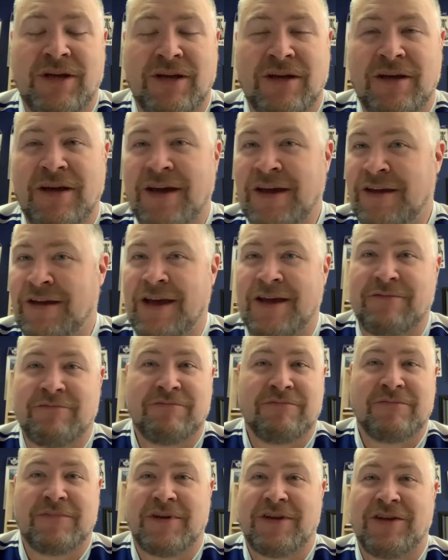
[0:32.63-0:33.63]
Again,
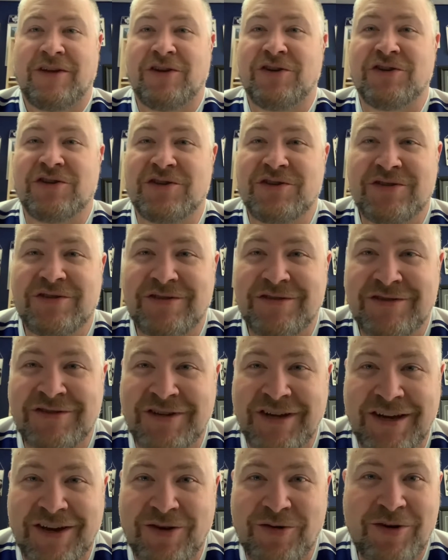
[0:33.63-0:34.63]
you just
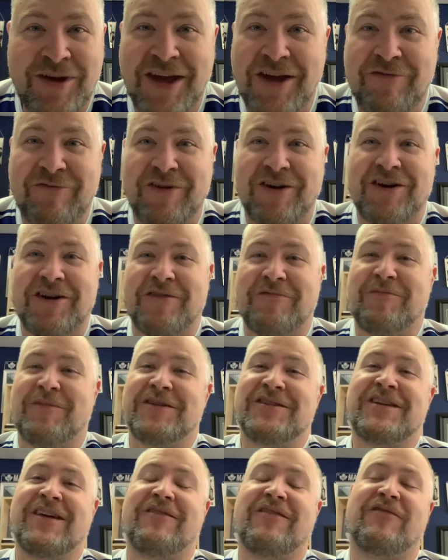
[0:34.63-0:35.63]
say, okay, fair enough,
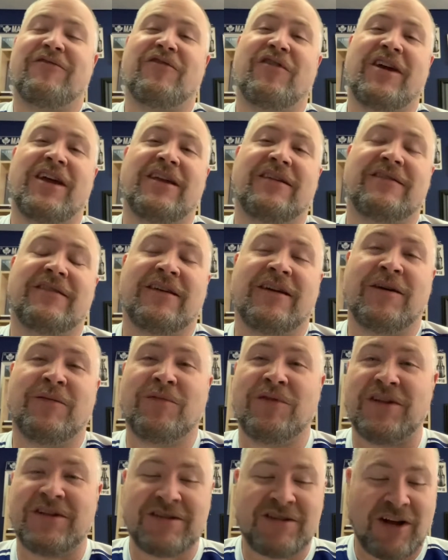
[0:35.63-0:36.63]
but 7 for 8.
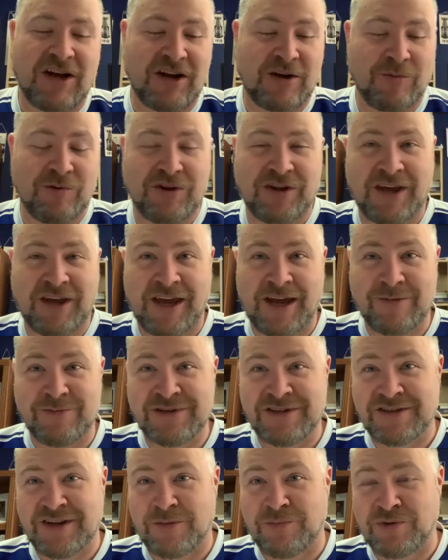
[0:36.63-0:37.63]
But let's talk about the games
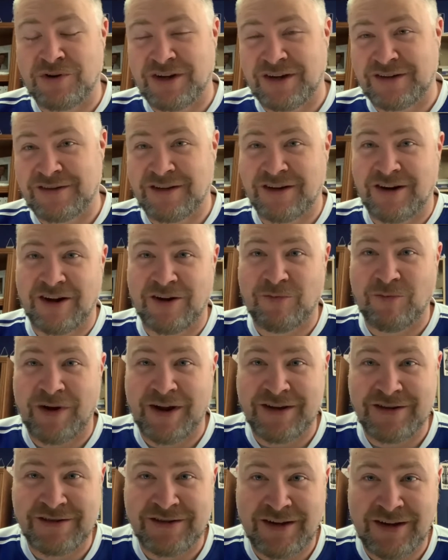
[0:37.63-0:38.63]
as I predicted on
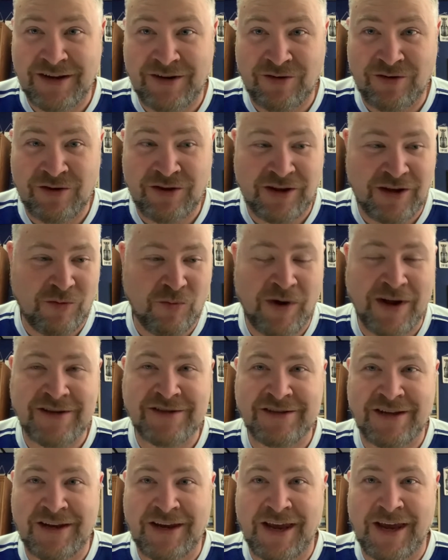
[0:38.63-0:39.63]
Wednesday, or the
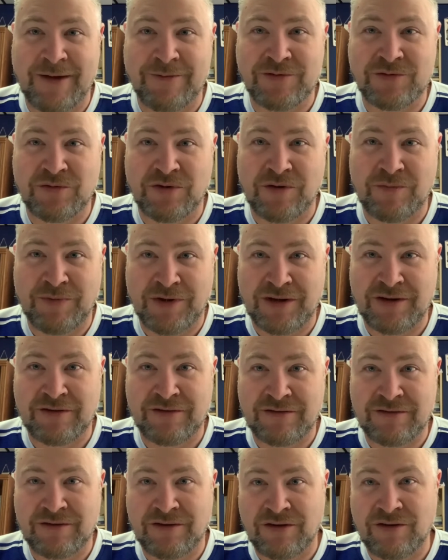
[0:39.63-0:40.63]
Wednesday games would have
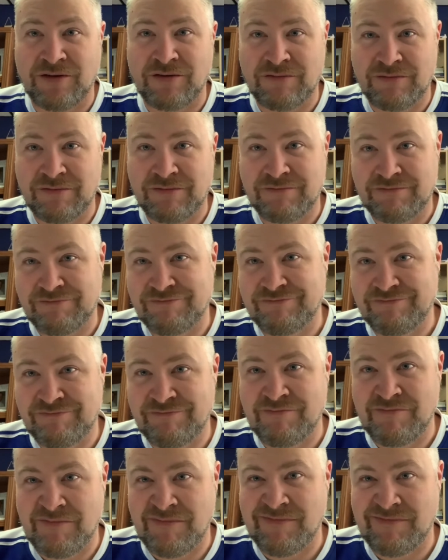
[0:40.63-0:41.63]
been,
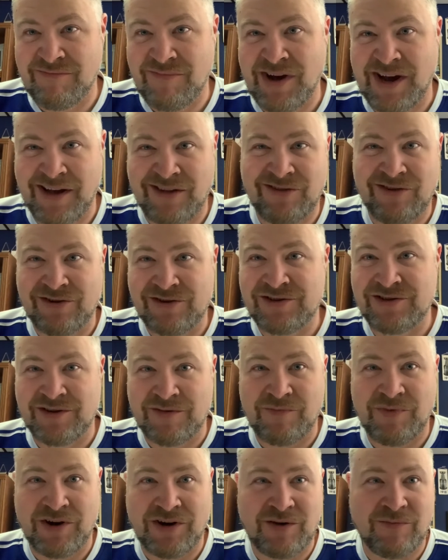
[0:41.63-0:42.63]
my looks
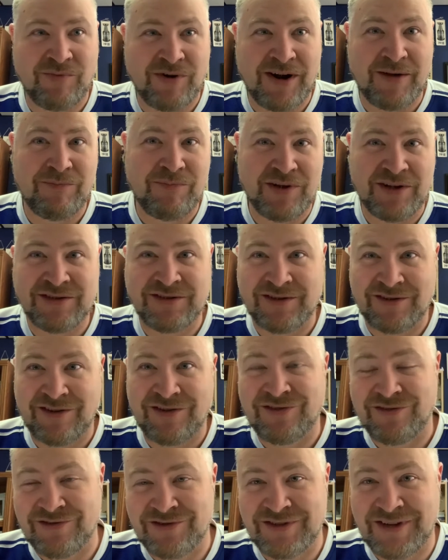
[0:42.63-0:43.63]
compared to Brad Pitt's on the
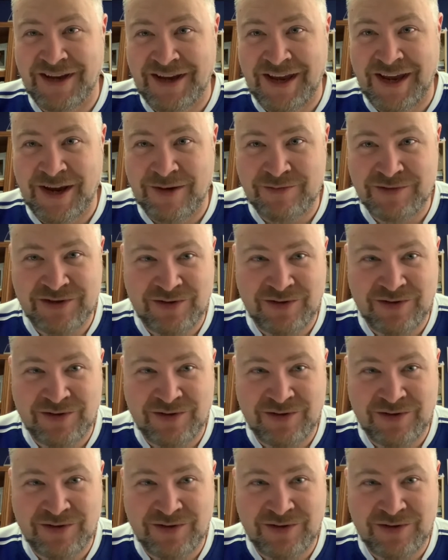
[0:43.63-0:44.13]
Thursday games.